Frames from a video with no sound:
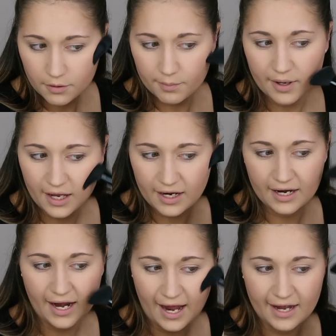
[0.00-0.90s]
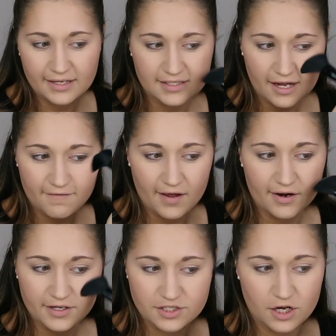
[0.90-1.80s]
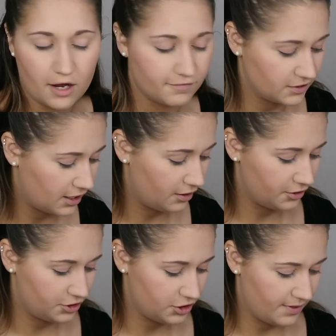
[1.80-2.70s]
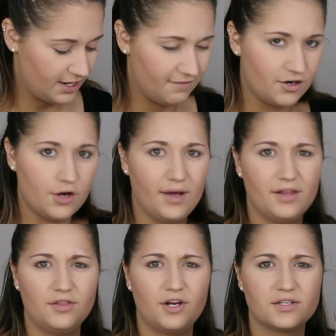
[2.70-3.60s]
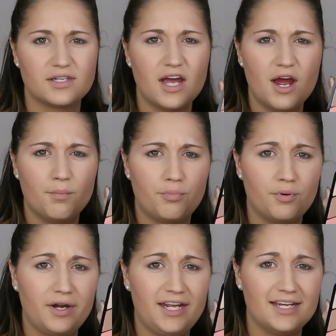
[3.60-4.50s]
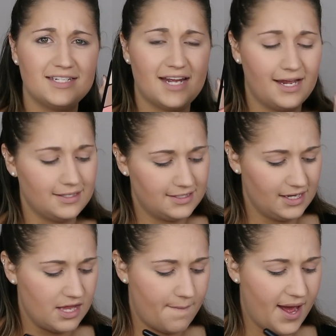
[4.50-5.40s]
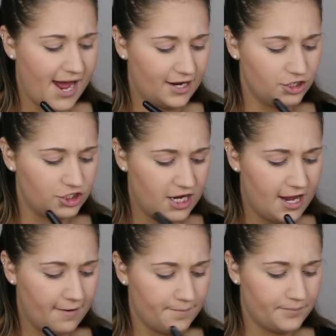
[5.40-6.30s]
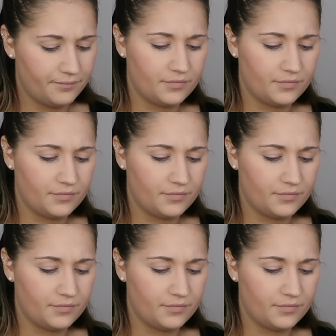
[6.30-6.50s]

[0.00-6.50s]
but it has a very soft color to it, even though it looks pretty intense in the packaging.